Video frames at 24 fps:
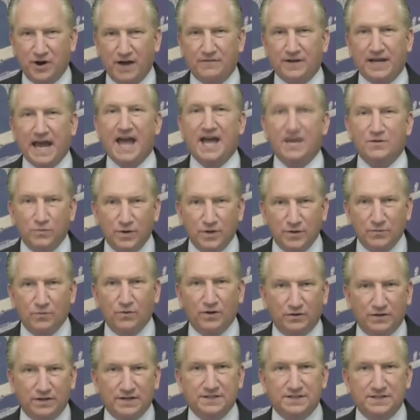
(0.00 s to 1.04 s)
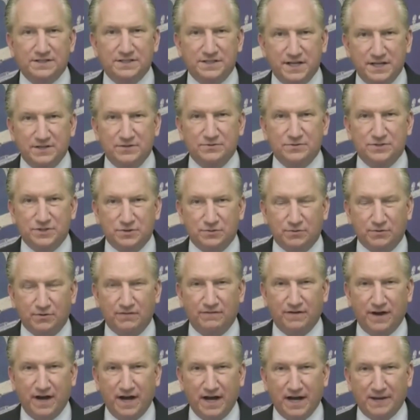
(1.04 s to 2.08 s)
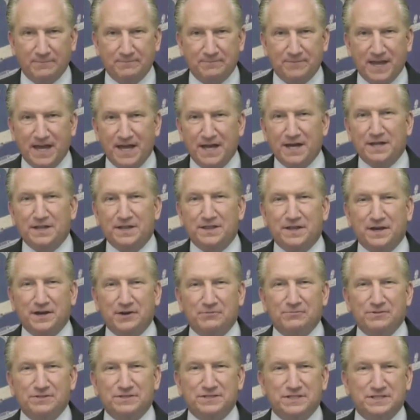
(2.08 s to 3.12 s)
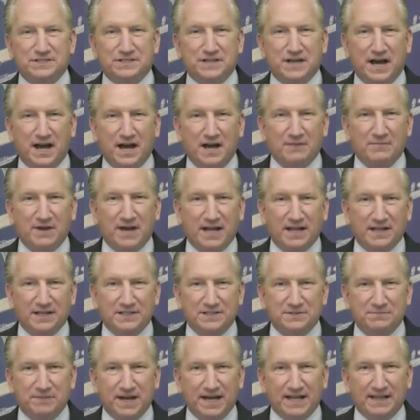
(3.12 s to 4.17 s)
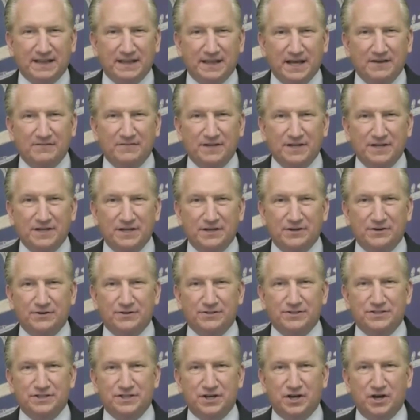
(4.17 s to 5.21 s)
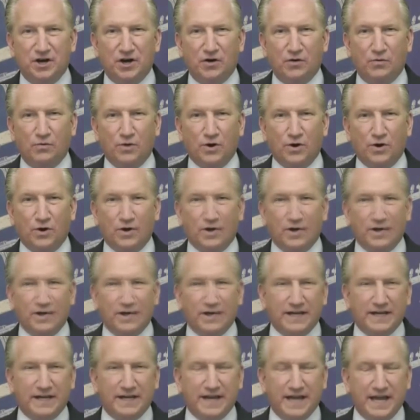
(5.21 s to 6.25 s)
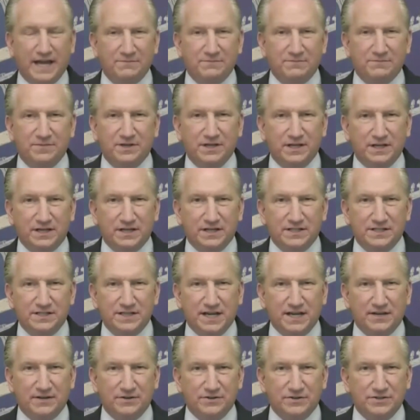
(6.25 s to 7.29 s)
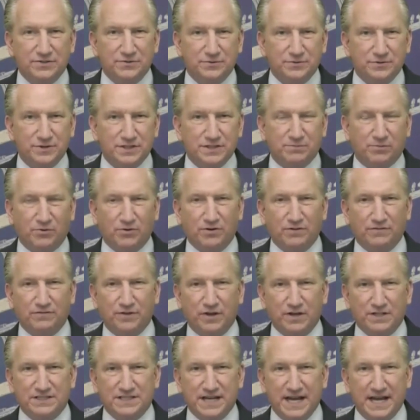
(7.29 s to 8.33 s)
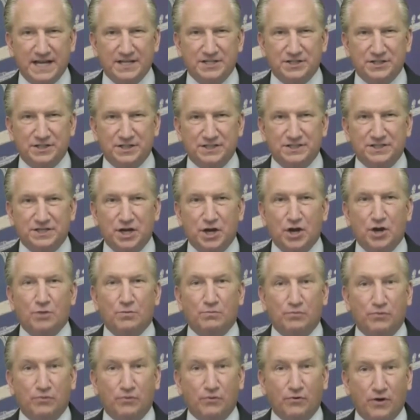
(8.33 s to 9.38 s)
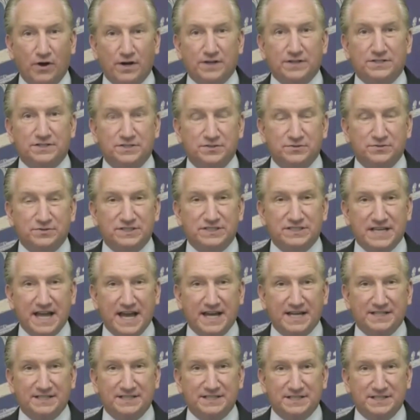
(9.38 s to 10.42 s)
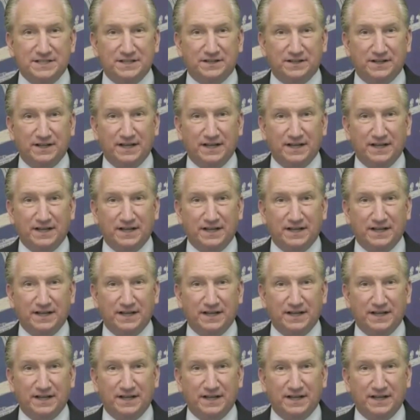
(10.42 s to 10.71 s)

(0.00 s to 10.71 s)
and we will continue to refine. There was a time, Alex, about 11 years ago, where moving 8 million containers through this port of Los Angeles brought us to a standstill.